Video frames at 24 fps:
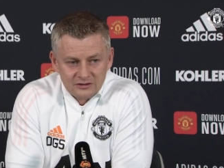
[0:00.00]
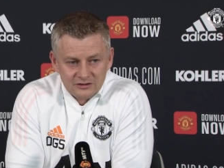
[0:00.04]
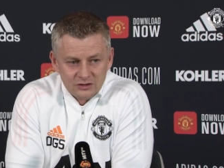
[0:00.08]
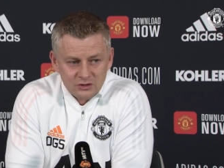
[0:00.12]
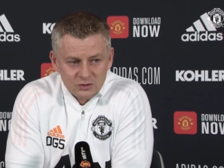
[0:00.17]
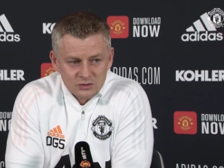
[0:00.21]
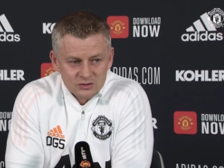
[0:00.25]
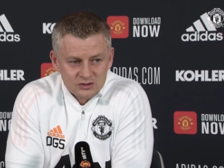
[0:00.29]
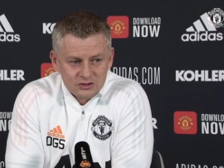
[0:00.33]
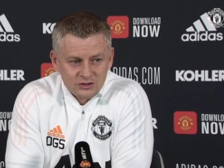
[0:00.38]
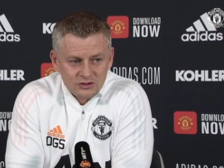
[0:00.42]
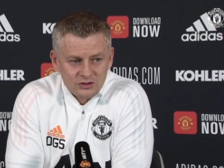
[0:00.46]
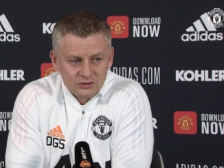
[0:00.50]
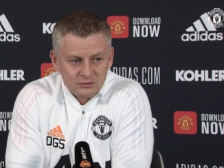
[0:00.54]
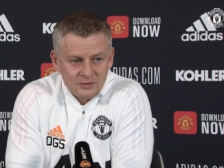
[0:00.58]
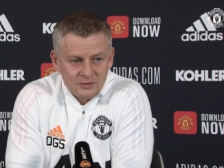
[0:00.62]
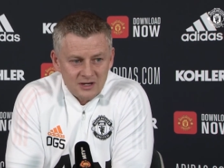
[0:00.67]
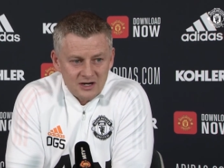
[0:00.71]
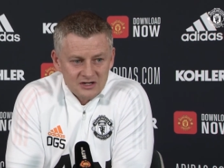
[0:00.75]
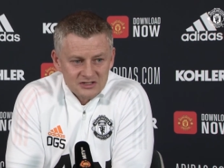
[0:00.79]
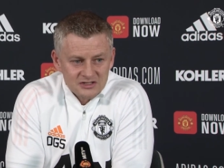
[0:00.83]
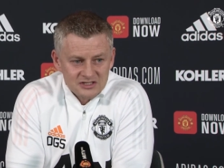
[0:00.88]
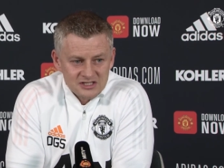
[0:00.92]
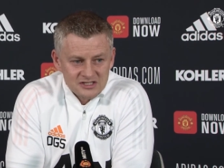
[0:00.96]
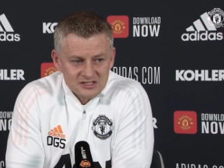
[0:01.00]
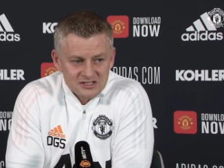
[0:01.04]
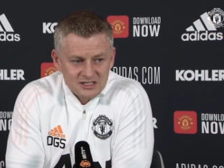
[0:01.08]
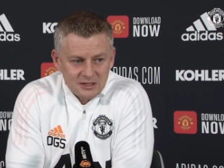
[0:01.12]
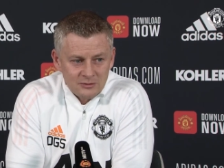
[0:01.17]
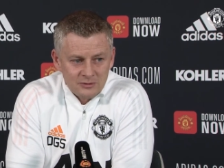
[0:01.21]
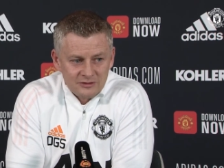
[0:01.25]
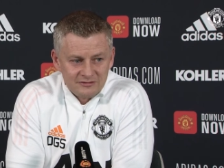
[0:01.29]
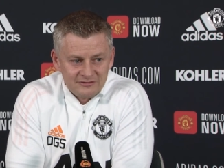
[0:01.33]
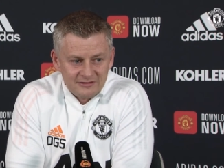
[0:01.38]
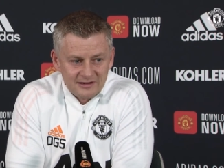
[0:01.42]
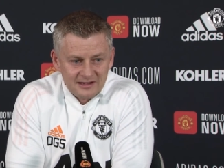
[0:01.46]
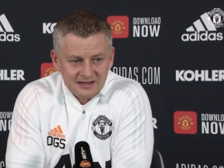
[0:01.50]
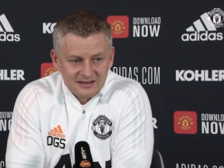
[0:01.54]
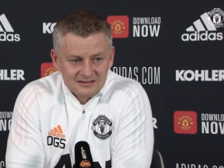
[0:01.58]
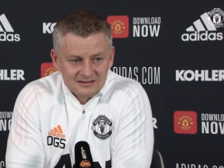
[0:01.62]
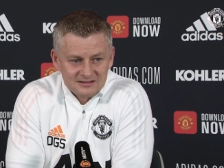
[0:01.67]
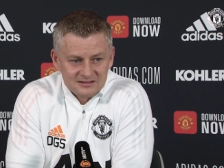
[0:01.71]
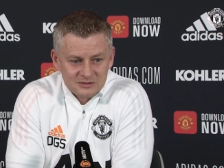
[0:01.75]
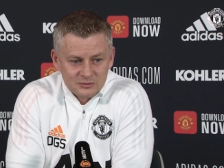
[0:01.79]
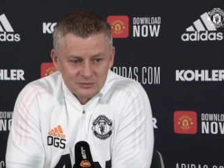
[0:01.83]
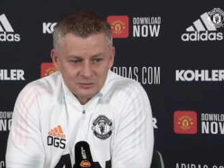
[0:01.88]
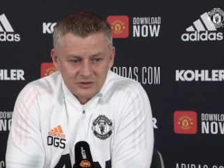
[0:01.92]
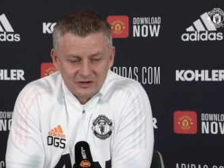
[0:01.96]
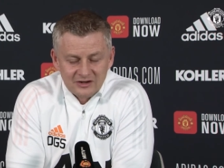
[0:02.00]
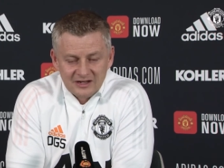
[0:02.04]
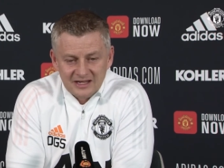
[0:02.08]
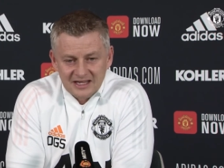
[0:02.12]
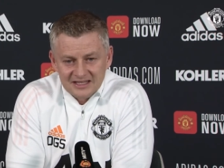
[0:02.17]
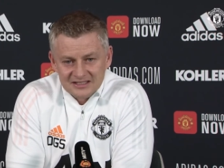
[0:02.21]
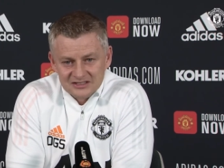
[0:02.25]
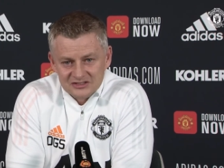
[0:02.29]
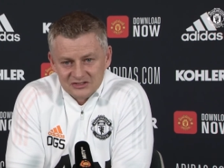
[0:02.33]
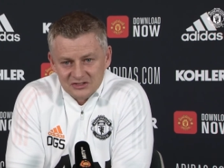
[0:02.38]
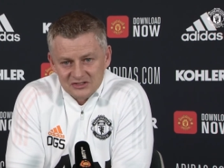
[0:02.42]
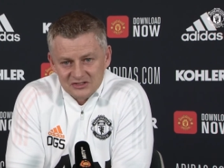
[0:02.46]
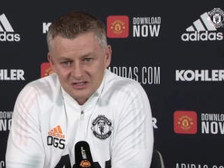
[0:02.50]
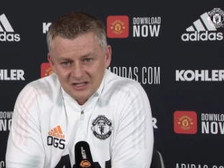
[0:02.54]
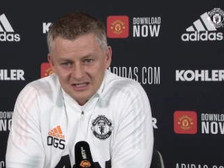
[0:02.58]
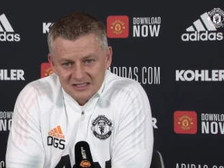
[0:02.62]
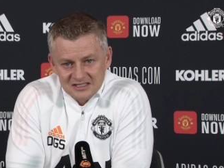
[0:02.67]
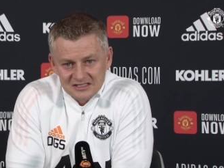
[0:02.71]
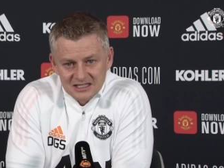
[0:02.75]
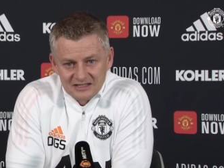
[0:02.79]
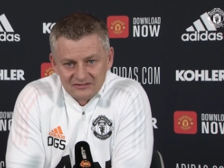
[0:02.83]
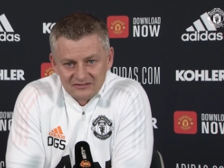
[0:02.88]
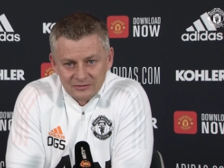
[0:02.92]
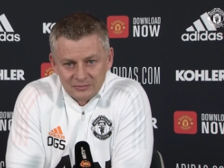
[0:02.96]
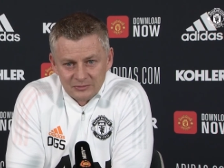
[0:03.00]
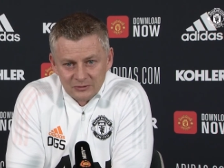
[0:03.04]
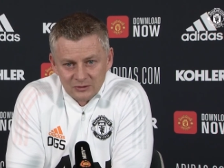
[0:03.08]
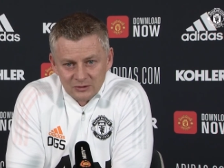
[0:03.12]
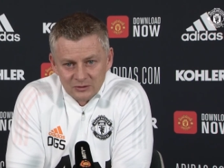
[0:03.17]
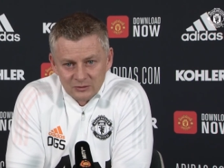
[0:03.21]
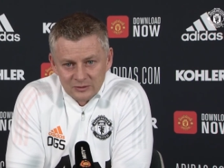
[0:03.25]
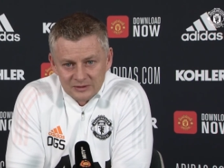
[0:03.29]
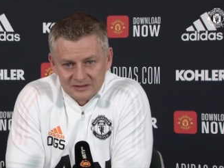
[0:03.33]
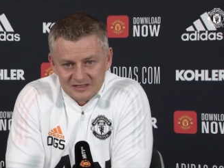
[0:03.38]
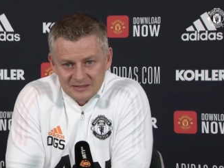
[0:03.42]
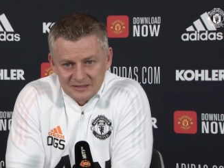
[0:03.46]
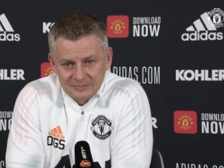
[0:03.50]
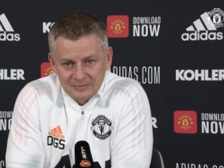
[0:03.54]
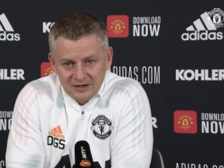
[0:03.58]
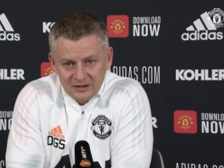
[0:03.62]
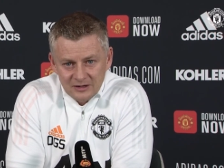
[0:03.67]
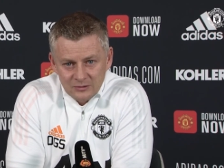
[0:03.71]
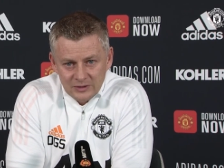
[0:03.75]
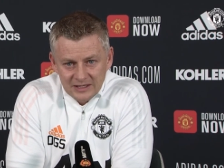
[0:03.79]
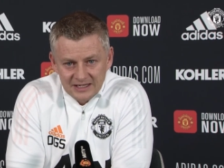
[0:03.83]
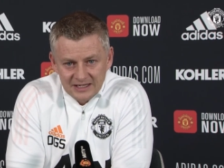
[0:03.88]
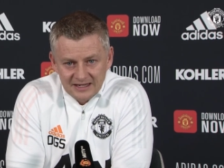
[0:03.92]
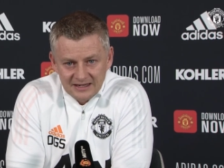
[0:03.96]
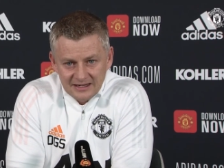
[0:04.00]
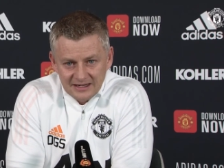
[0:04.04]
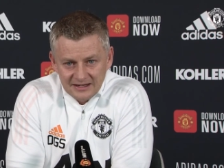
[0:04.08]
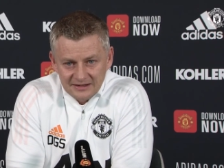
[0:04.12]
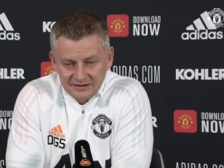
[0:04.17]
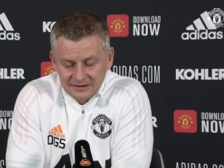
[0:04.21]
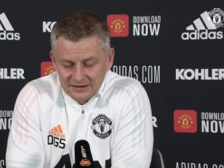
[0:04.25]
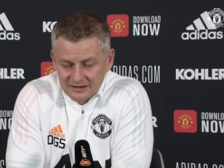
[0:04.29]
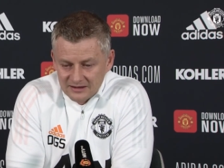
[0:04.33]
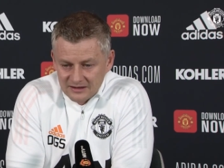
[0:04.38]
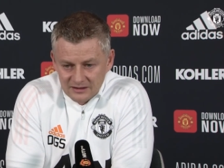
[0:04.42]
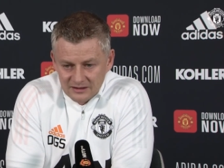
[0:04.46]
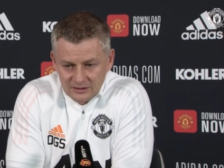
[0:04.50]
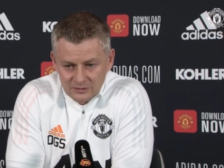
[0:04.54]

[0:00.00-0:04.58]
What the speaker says: those, you know, margins that we felt were against us against Liverpool will tip our way again.